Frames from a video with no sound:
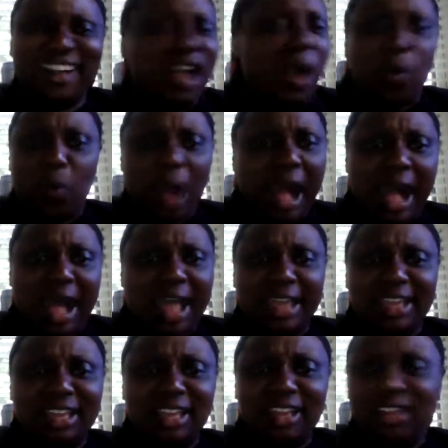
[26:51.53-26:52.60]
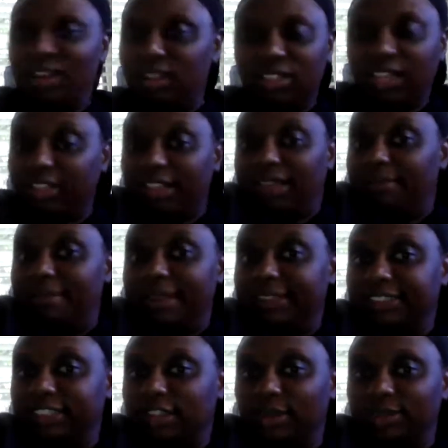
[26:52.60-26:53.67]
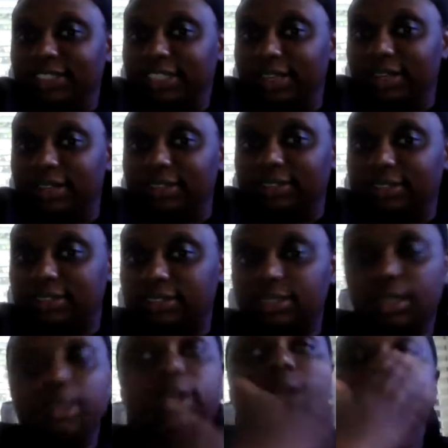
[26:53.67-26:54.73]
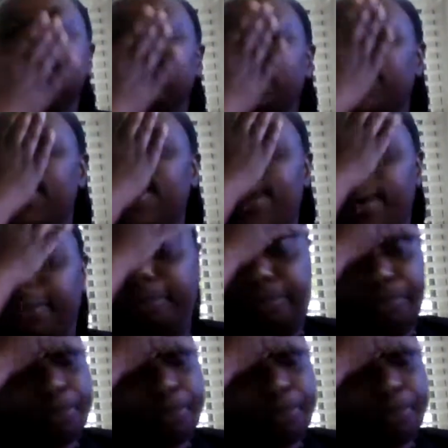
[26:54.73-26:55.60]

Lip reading: Why? That makes no sense. So